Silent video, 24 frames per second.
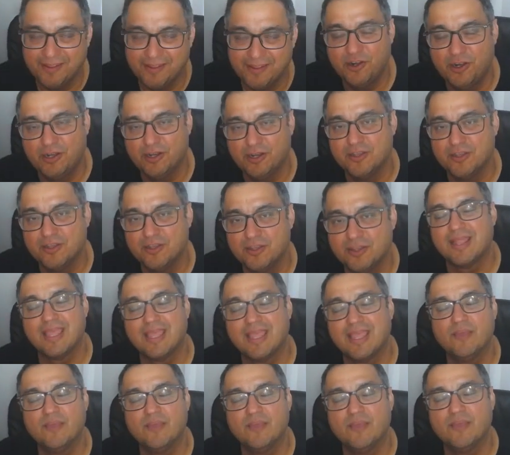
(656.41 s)
returns
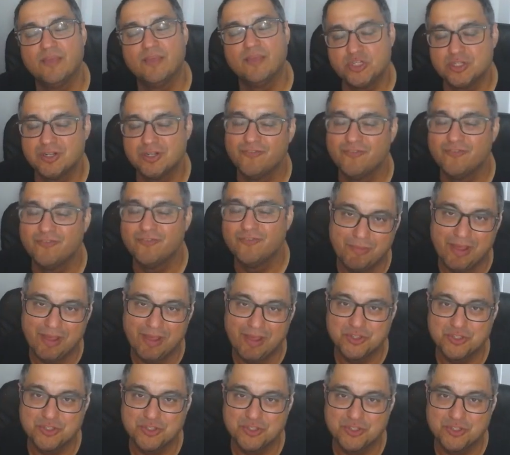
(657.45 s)
like a professional fund
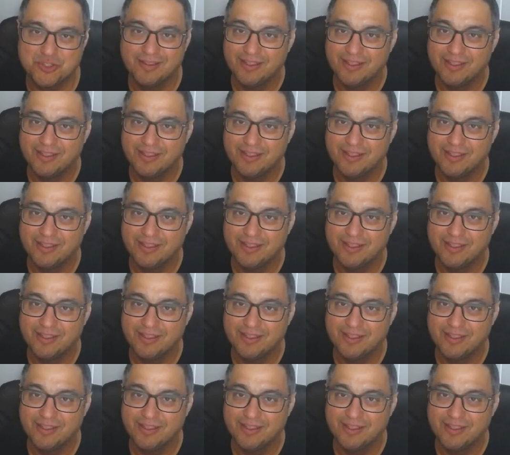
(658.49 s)
manager.